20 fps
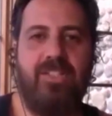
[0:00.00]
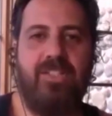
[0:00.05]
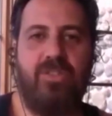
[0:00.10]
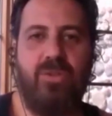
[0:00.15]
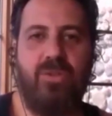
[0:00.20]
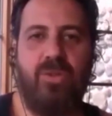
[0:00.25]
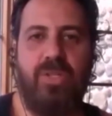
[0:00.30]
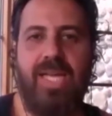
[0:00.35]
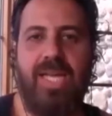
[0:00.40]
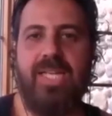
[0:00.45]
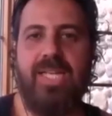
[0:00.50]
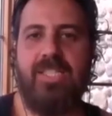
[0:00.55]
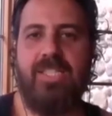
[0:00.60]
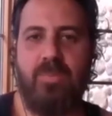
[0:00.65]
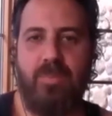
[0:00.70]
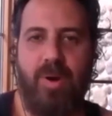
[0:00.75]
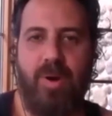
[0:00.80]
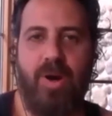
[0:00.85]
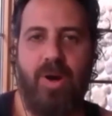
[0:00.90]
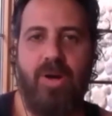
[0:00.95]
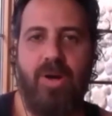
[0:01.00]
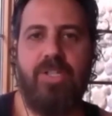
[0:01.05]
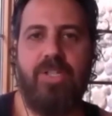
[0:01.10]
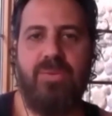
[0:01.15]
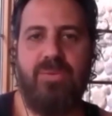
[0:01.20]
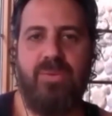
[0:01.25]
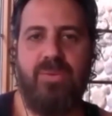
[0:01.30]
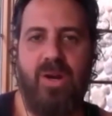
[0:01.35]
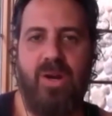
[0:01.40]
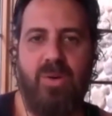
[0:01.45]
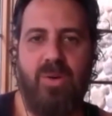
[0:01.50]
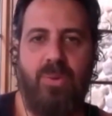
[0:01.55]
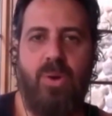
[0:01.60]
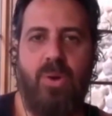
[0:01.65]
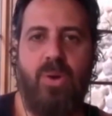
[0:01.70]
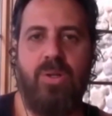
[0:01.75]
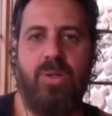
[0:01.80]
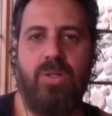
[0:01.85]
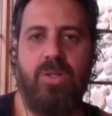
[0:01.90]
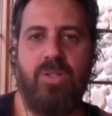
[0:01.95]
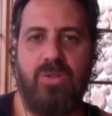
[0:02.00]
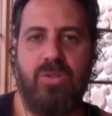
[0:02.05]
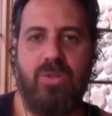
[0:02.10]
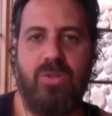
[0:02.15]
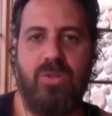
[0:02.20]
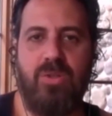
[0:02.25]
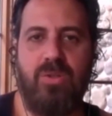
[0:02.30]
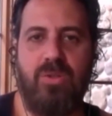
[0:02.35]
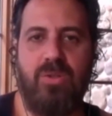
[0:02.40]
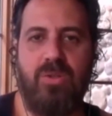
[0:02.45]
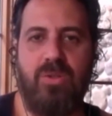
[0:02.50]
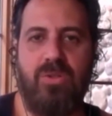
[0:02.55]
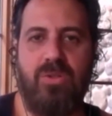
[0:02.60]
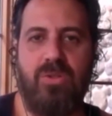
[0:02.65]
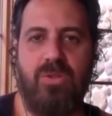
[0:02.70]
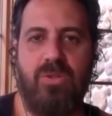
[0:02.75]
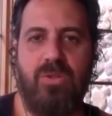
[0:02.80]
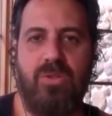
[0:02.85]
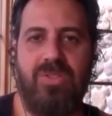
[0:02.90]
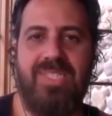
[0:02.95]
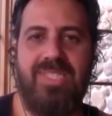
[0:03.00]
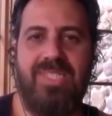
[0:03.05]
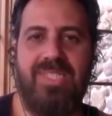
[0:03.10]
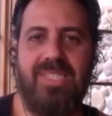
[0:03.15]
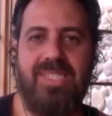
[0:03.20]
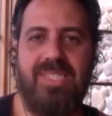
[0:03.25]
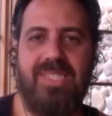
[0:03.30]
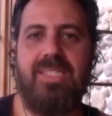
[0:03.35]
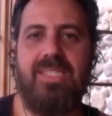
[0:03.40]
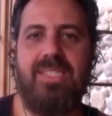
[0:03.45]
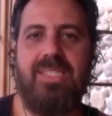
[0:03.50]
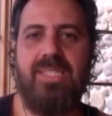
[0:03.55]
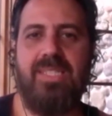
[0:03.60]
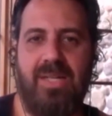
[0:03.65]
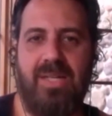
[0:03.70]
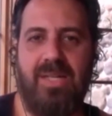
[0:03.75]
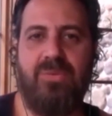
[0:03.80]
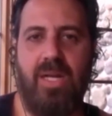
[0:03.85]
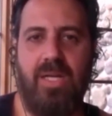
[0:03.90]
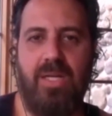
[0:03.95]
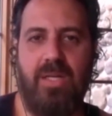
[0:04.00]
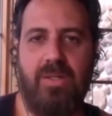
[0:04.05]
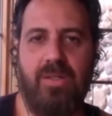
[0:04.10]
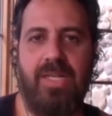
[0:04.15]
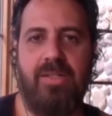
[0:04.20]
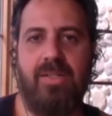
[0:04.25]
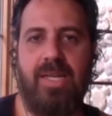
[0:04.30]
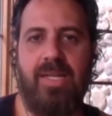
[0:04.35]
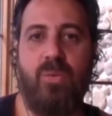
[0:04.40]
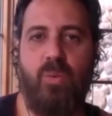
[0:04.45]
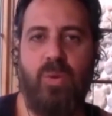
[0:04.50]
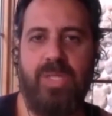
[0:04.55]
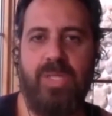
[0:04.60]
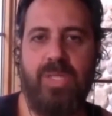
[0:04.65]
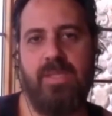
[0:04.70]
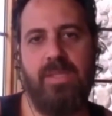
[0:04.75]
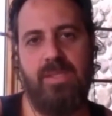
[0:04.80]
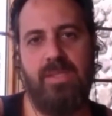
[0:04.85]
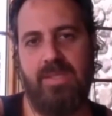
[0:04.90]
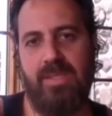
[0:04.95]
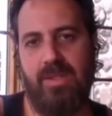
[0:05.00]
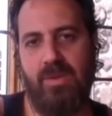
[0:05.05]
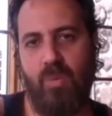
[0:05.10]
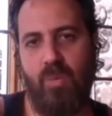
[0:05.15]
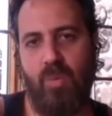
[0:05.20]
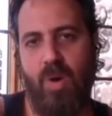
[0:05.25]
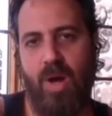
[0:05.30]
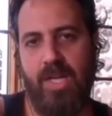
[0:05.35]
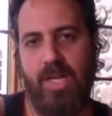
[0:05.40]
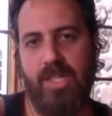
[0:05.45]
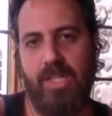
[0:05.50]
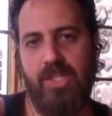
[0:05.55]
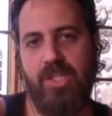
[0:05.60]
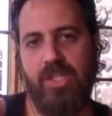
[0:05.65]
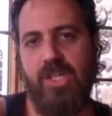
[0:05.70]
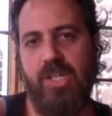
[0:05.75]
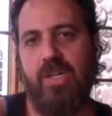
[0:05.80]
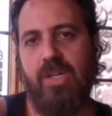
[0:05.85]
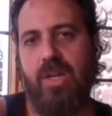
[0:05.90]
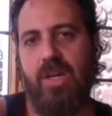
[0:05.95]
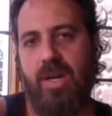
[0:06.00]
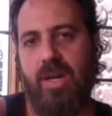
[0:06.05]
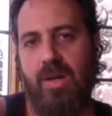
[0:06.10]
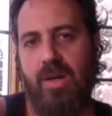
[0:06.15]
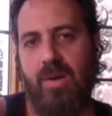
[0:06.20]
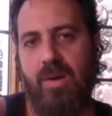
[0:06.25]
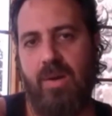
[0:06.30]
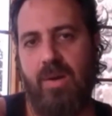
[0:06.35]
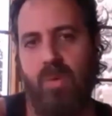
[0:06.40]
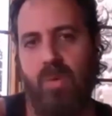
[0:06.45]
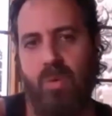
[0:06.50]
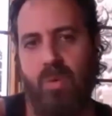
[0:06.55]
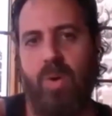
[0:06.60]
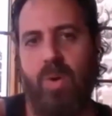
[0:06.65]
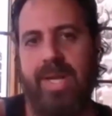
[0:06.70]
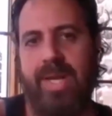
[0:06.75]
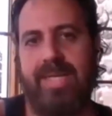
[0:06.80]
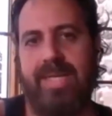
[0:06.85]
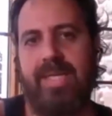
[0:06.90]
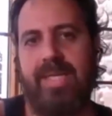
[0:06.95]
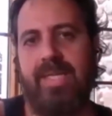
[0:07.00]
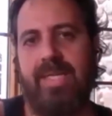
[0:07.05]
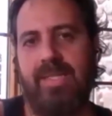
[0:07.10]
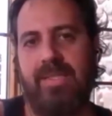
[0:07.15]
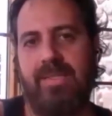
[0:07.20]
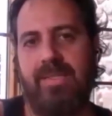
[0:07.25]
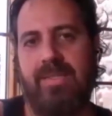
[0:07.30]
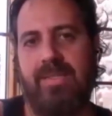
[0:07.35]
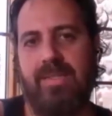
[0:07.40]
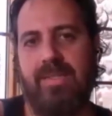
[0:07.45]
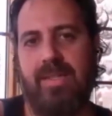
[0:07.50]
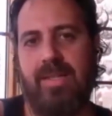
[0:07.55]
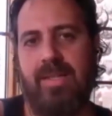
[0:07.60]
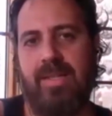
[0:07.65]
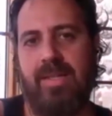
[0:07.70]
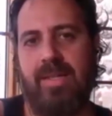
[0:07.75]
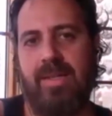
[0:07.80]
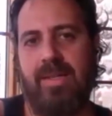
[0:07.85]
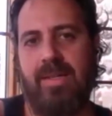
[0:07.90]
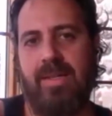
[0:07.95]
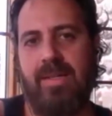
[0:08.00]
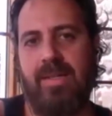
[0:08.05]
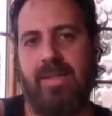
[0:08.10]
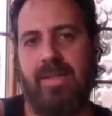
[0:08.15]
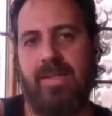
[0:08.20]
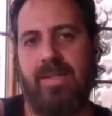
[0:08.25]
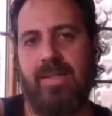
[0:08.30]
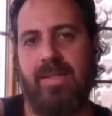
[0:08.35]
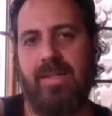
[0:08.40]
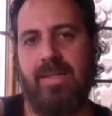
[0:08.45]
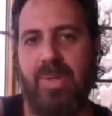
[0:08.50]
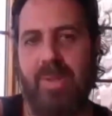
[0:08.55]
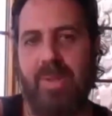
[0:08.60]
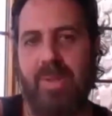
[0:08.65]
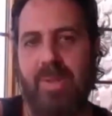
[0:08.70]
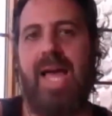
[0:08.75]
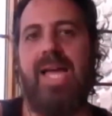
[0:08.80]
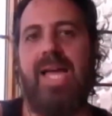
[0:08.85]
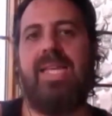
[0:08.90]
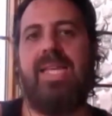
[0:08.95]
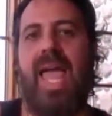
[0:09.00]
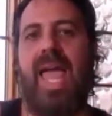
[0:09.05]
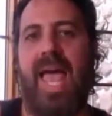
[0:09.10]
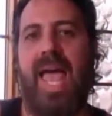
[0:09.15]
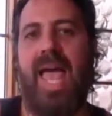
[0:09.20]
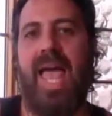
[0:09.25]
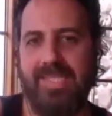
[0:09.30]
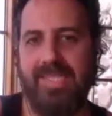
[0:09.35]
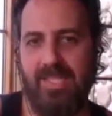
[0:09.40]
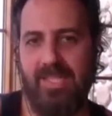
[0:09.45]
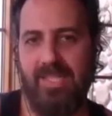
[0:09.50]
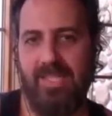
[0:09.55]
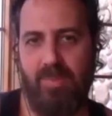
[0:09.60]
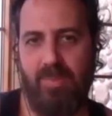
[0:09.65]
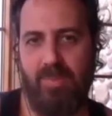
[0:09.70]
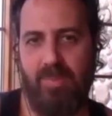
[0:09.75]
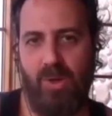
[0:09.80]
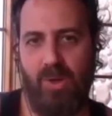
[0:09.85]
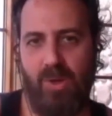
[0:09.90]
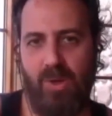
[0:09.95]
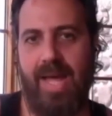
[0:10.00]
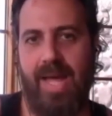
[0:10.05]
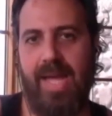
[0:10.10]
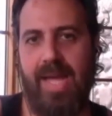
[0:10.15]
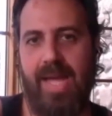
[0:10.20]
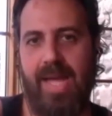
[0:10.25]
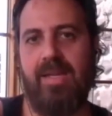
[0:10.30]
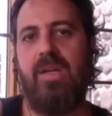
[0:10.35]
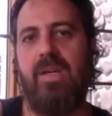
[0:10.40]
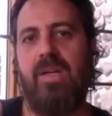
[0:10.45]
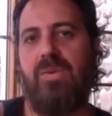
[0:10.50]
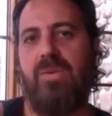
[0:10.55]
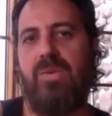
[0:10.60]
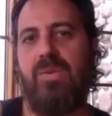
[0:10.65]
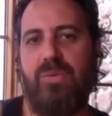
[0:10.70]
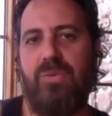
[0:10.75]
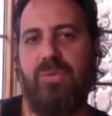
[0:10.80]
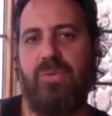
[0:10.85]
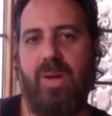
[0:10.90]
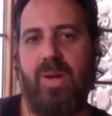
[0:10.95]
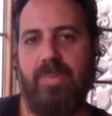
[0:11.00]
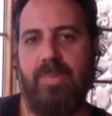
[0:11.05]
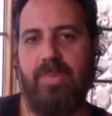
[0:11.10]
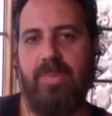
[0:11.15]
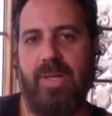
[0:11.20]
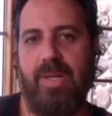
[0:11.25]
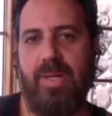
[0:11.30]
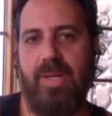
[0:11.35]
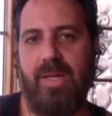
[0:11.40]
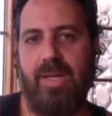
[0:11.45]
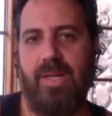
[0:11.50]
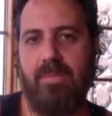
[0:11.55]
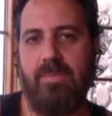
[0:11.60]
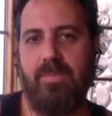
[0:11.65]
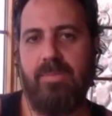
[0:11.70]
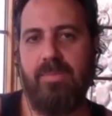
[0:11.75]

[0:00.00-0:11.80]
And so, it's part of our role to sit in that fire and witness and watch what is coming back as this blowback from